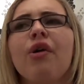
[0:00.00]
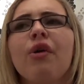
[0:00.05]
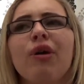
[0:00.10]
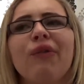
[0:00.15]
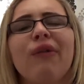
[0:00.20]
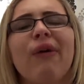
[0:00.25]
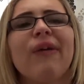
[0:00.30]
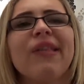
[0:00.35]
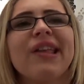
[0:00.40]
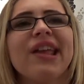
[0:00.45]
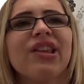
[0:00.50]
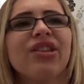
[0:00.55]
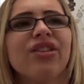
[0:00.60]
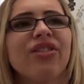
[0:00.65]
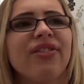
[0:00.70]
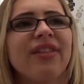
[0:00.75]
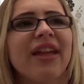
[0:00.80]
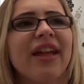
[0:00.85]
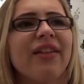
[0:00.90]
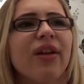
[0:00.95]
without any
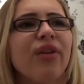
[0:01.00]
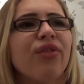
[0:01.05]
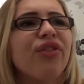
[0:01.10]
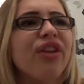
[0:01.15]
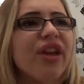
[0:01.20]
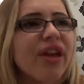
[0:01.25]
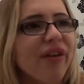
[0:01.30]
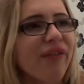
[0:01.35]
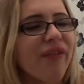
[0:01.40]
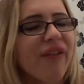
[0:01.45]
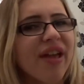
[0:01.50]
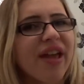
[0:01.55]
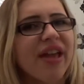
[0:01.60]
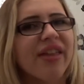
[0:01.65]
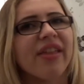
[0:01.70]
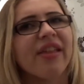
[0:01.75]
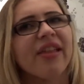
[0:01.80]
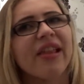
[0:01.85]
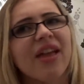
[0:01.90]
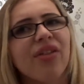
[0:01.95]
internet, no TV
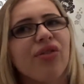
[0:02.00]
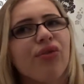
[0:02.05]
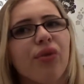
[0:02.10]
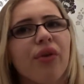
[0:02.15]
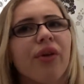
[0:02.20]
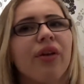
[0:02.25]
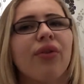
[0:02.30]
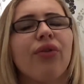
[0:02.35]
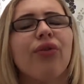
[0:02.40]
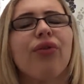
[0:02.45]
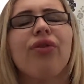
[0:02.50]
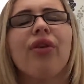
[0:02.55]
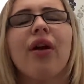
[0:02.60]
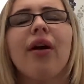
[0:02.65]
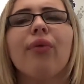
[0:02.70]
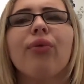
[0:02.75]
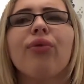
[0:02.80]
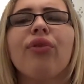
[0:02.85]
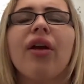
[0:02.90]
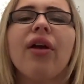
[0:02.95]
and electric and
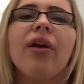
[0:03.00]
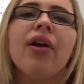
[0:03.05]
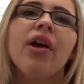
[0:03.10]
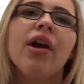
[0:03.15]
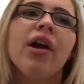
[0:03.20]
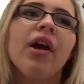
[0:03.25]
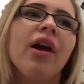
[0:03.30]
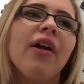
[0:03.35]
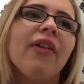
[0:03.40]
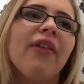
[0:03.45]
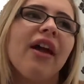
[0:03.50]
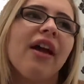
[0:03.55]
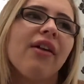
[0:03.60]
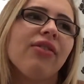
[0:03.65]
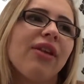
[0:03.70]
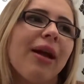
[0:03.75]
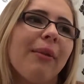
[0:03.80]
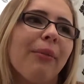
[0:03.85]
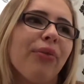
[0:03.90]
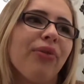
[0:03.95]
stuff. So they
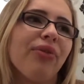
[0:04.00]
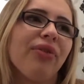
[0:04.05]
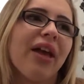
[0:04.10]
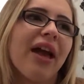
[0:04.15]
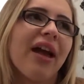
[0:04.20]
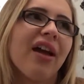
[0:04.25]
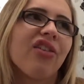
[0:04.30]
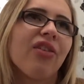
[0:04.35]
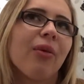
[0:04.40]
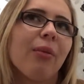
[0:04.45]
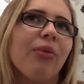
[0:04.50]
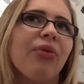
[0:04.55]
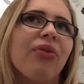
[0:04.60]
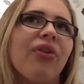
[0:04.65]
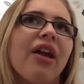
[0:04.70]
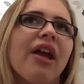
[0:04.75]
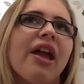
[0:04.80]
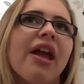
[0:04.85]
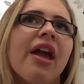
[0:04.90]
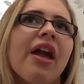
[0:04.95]
end up having sex,
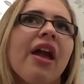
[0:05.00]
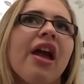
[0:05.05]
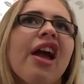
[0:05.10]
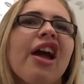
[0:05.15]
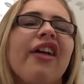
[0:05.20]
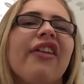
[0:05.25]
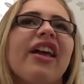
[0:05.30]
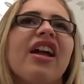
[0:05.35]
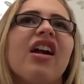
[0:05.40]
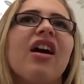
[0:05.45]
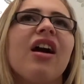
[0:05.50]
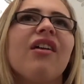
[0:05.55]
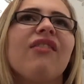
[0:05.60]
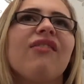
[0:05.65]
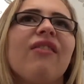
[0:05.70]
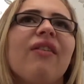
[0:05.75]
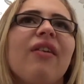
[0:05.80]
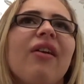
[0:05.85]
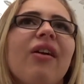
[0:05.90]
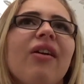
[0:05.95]
obviously, and they kind
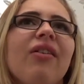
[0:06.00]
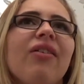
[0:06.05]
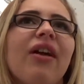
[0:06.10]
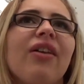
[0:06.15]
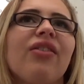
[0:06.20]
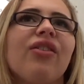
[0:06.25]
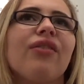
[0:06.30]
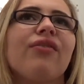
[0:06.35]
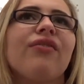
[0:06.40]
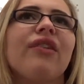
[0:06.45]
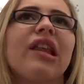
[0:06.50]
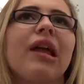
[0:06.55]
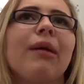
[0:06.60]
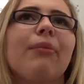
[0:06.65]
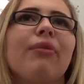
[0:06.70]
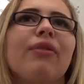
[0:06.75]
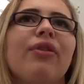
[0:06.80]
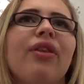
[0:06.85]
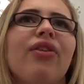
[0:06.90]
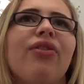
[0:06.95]
of like
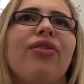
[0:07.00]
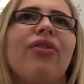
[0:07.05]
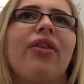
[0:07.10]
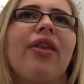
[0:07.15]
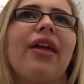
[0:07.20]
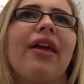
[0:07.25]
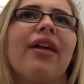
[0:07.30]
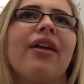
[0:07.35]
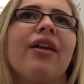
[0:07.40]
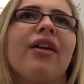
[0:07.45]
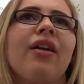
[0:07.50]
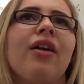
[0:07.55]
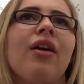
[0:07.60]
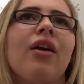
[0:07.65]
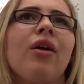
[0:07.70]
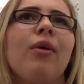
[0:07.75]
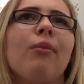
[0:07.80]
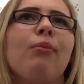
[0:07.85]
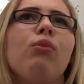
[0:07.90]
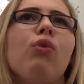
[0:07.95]
develop this like
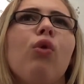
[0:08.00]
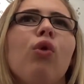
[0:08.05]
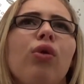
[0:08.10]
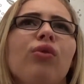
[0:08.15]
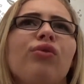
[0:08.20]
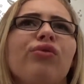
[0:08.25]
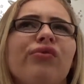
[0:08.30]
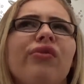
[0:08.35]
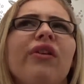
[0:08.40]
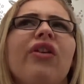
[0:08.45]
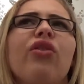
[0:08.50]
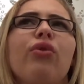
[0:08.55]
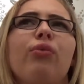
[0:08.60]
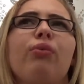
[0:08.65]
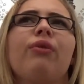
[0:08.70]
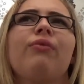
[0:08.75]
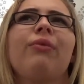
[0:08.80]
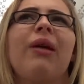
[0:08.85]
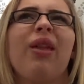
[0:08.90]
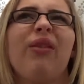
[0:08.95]
more than friends
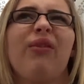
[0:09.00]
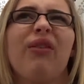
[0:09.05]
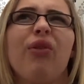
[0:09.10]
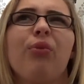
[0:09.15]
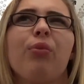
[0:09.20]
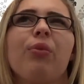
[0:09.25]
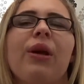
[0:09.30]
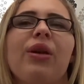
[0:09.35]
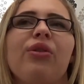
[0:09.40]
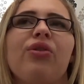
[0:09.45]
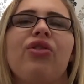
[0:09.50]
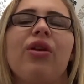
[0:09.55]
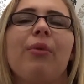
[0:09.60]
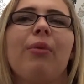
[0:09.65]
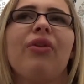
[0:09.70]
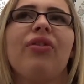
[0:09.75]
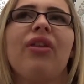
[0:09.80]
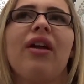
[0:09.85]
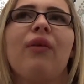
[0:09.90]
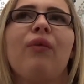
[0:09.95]
with benefits relationship.
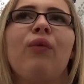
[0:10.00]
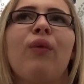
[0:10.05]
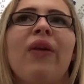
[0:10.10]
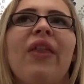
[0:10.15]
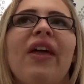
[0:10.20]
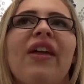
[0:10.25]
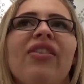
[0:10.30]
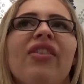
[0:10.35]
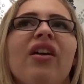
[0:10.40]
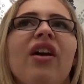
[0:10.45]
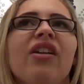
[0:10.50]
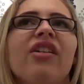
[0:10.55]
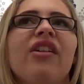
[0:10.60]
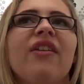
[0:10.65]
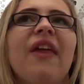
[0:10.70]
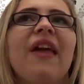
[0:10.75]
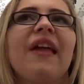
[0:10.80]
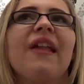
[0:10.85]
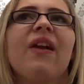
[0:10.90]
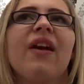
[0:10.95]
It's like where they know
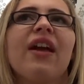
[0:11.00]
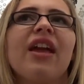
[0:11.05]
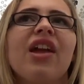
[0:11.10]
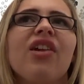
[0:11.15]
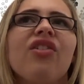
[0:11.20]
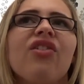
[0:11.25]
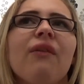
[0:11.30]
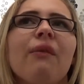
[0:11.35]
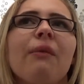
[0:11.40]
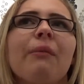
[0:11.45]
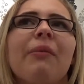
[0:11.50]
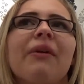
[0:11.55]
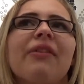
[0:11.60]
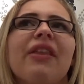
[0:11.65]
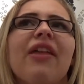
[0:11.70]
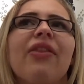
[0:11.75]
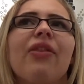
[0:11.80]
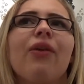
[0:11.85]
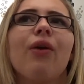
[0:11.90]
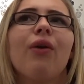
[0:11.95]
that they like each other, but
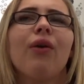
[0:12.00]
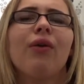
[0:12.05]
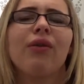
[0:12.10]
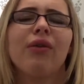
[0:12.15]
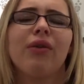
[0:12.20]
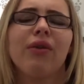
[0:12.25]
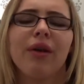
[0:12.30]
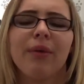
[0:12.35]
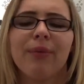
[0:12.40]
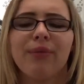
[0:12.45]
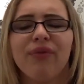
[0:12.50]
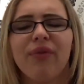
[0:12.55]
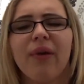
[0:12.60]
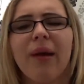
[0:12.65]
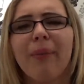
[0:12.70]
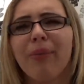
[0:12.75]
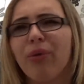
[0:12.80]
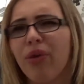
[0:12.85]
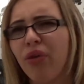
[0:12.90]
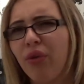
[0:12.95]
they're not
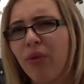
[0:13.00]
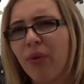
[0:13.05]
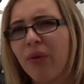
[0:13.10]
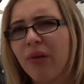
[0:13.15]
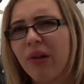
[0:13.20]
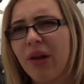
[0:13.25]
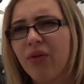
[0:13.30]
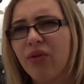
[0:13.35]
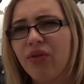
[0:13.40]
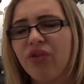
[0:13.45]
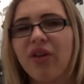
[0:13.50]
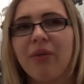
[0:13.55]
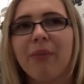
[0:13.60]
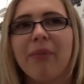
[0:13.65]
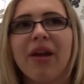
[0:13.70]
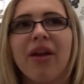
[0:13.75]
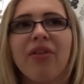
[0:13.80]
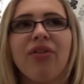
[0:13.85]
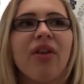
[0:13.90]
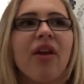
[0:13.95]
confirmed as a relationship,
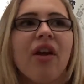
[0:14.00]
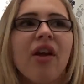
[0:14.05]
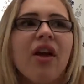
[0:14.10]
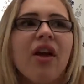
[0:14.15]
because